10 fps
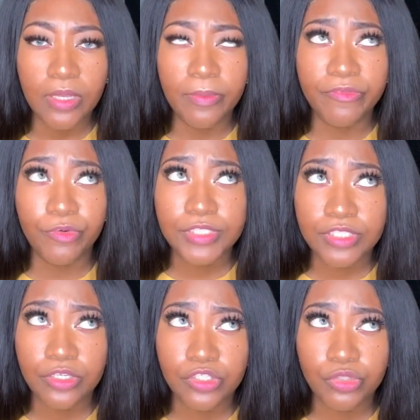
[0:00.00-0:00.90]
before
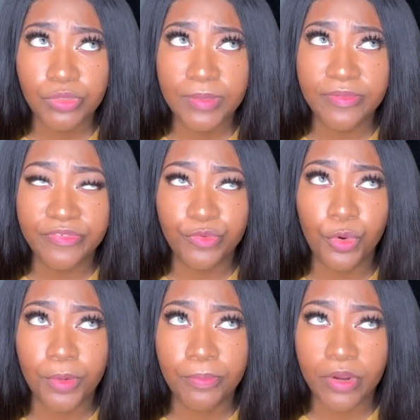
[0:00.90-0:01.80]

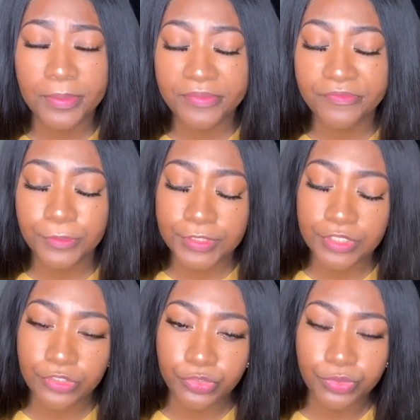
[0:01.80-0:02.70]
prepping for
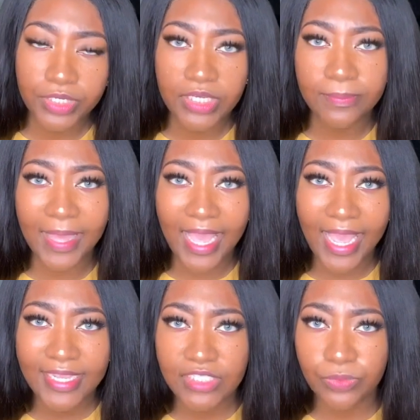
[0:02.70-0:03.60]
surgery, my
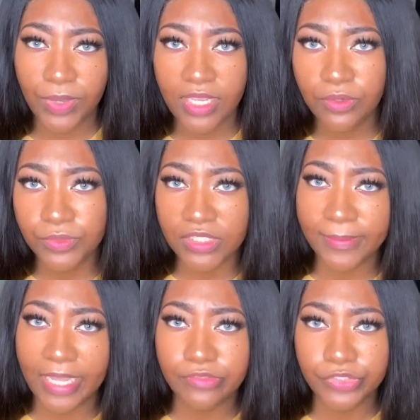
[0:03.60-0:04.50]
highest weight was
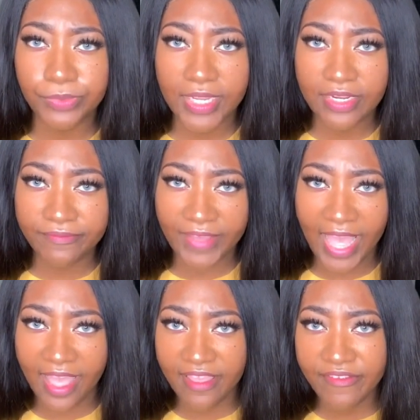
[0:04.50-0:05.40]
about 285.